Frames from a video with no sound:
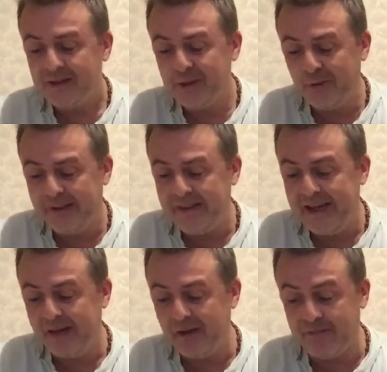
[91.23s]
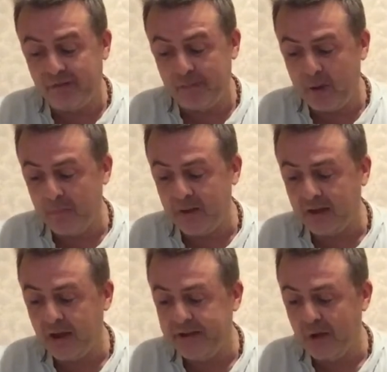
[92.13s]
During the era of the
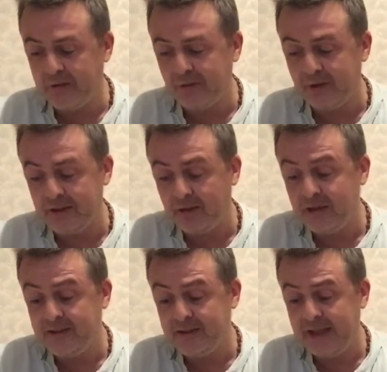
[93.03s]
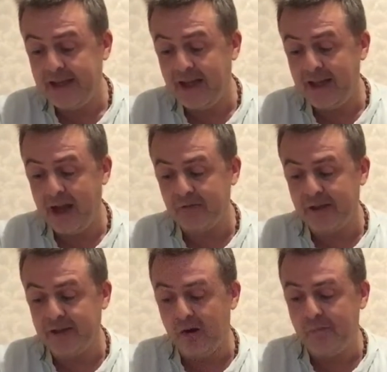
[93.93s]
Republic, Yoda reluctantly
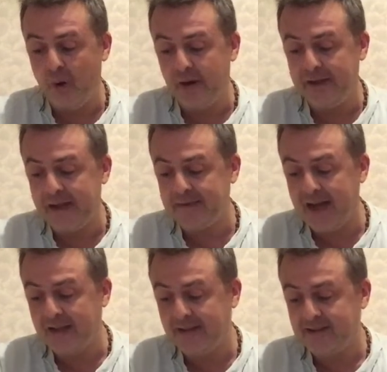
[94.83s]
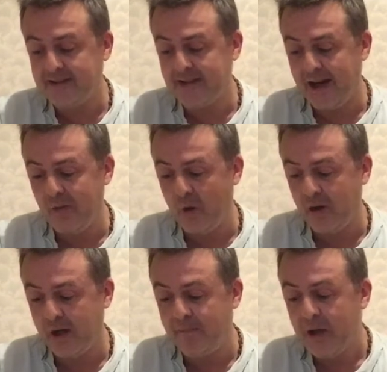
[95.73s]
allowed a young boy named Anakin
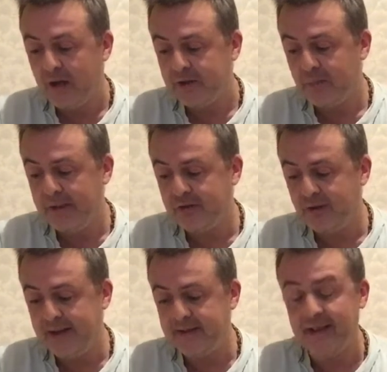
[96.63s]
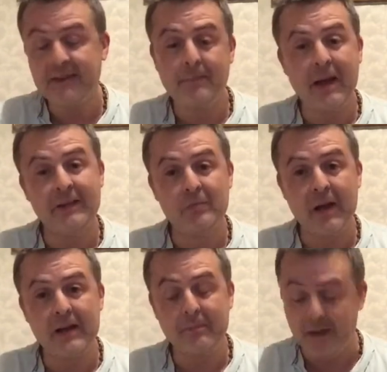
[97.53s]
Skywalker to be trained as a
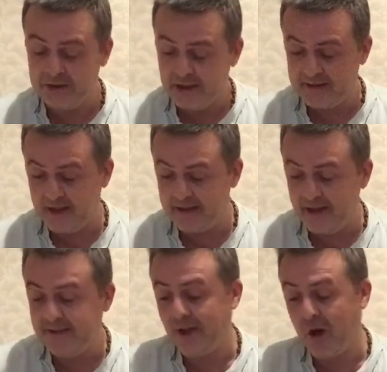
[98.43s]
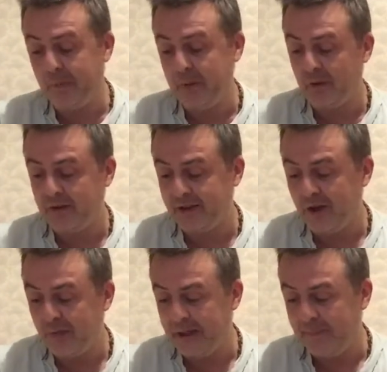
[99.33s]
Padawan by Jedi Knight Obi Wan
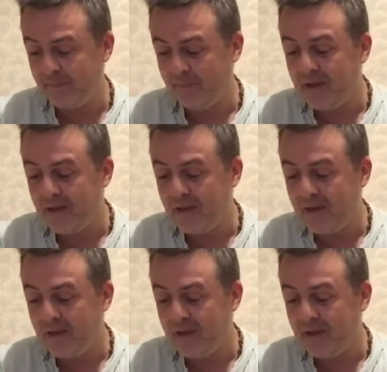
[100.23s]
Kenobi.